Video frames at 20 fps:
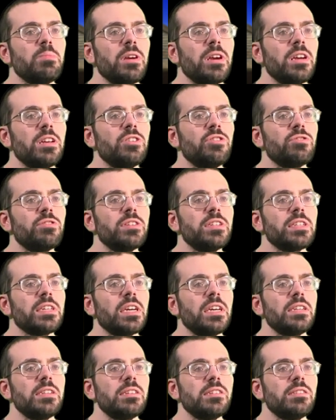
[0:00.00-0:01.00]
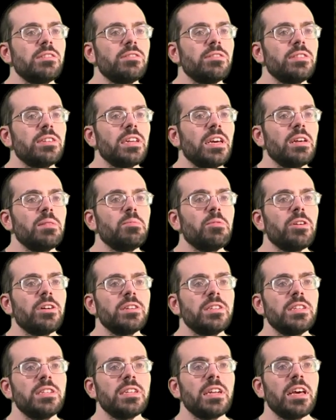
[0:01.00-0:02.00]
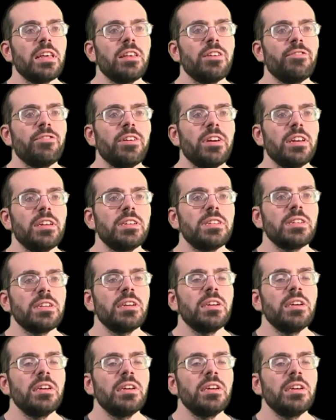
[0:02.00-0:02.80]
pigs, or in the case of certain late bosses, elephants.